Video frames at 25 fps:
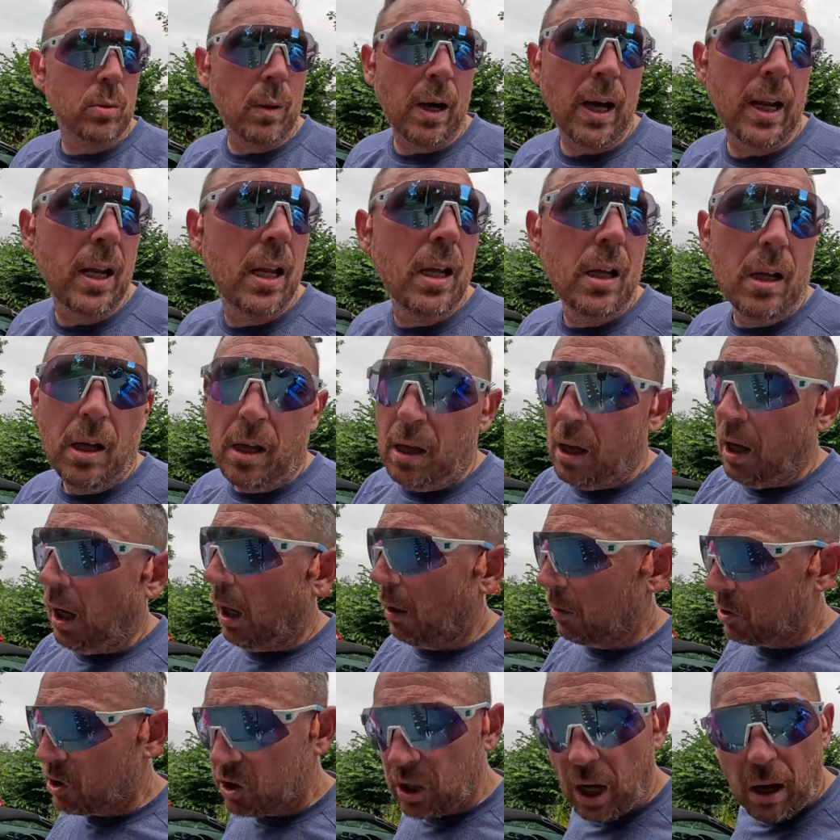one, I
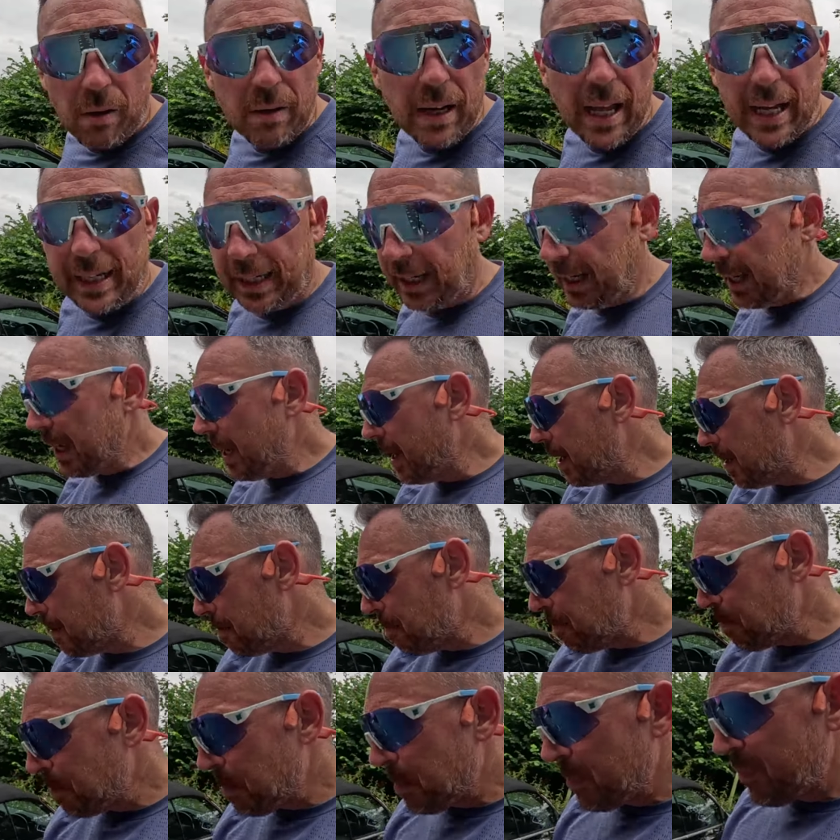was so leggy.
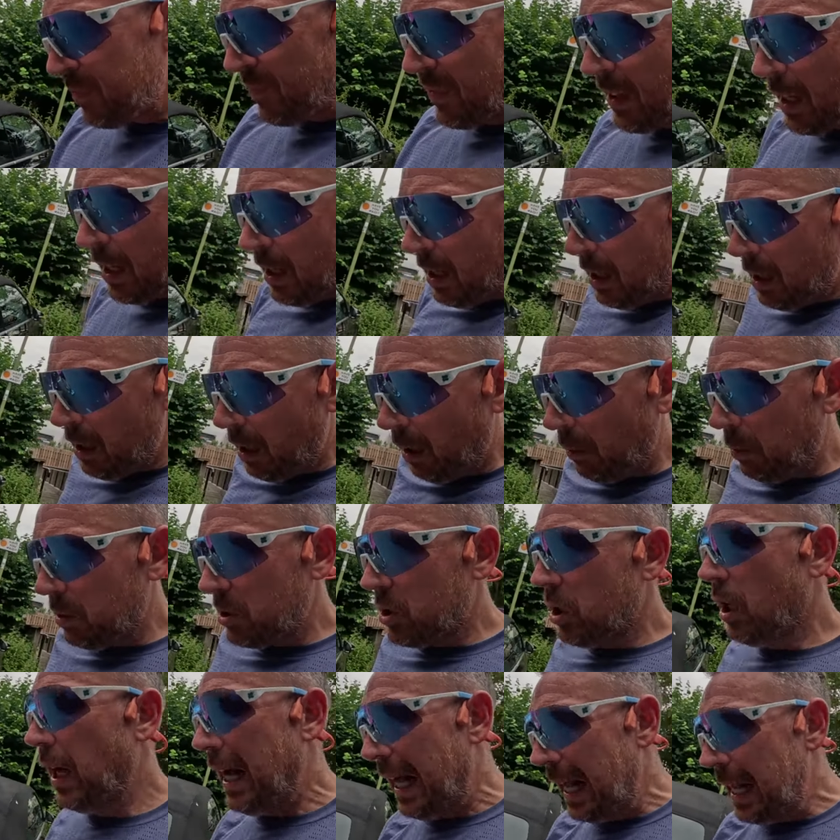I was
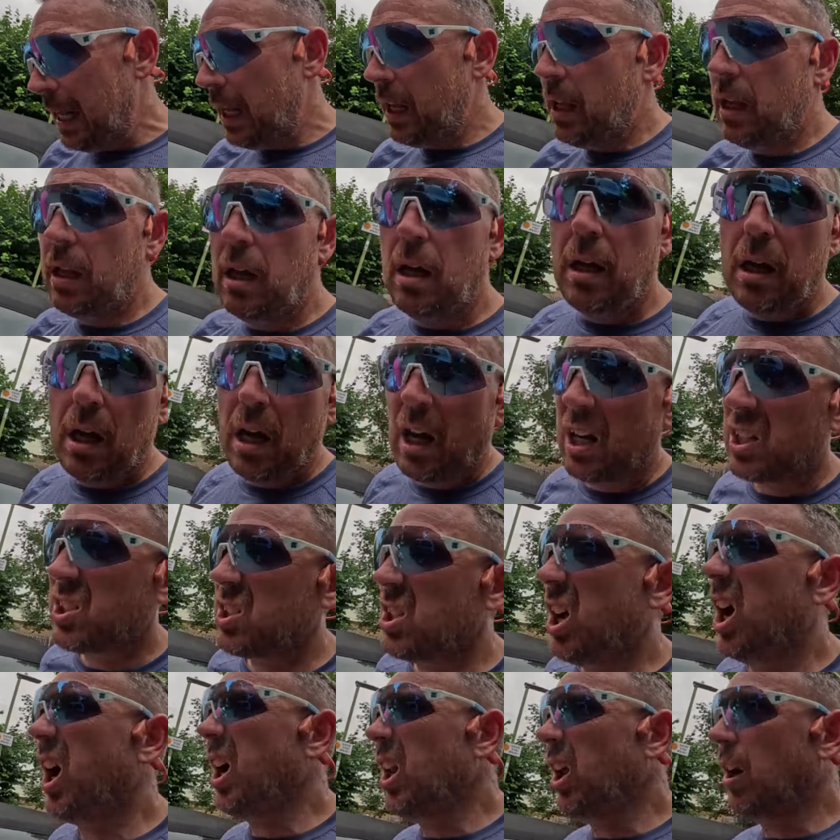like,
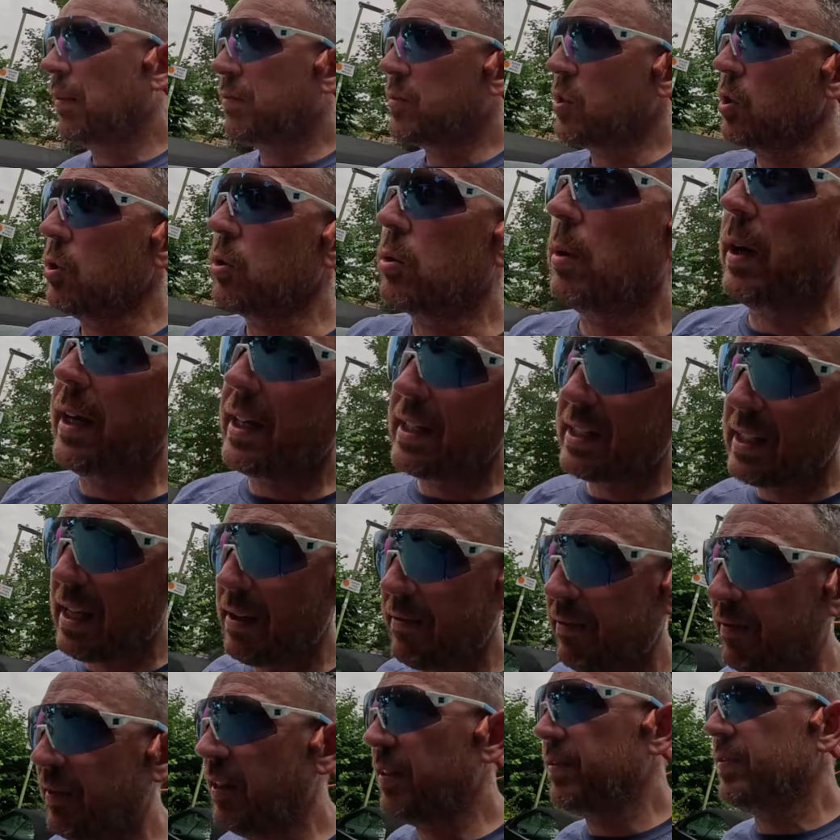started off too quick,
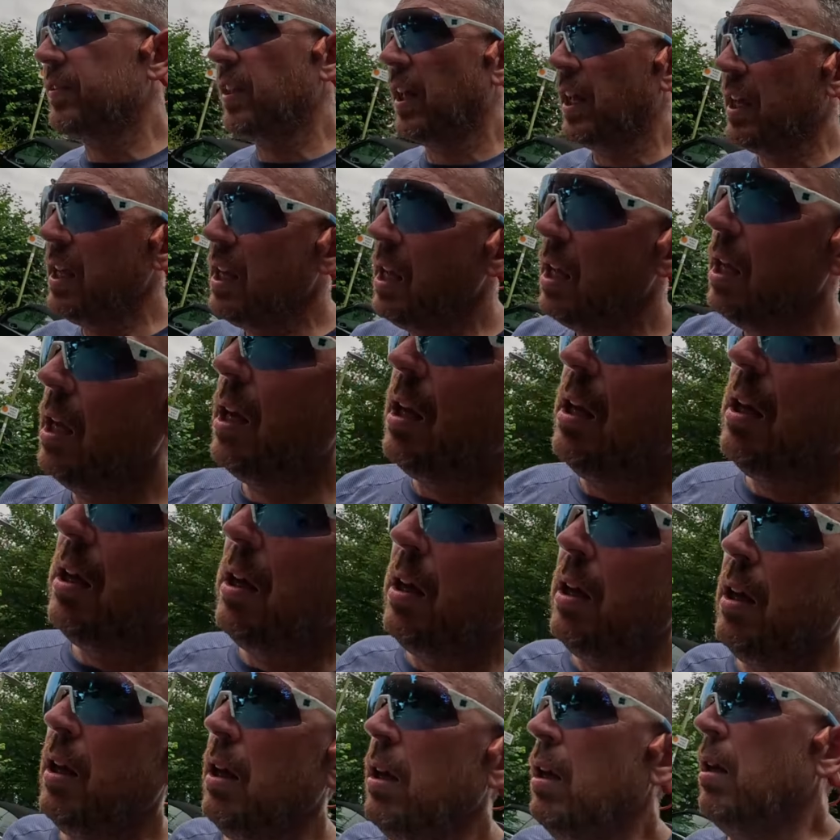7.50.
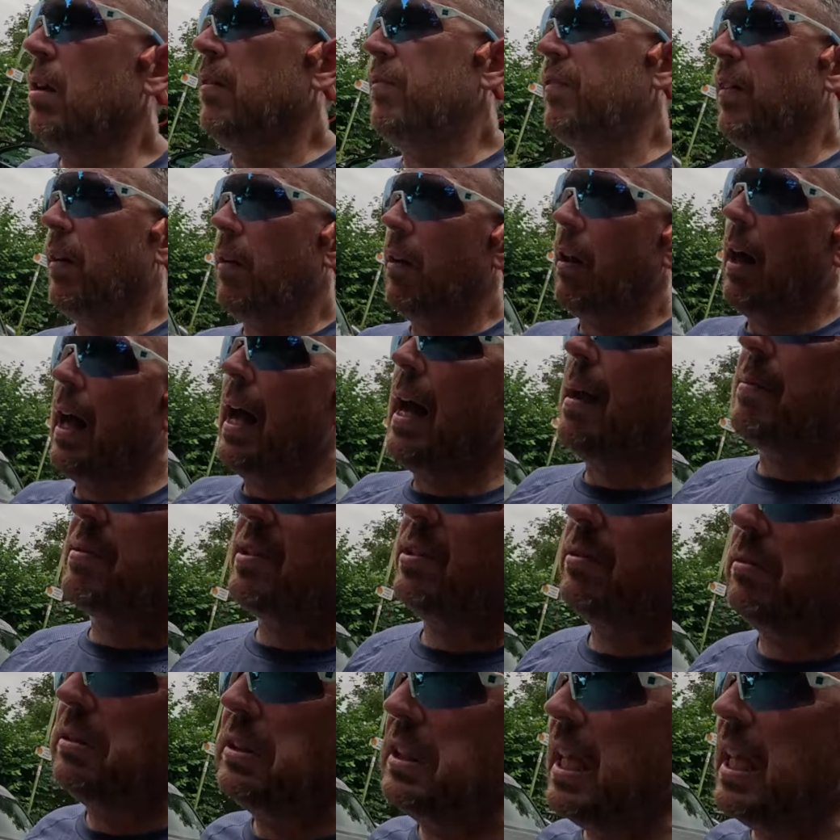Felt like absolute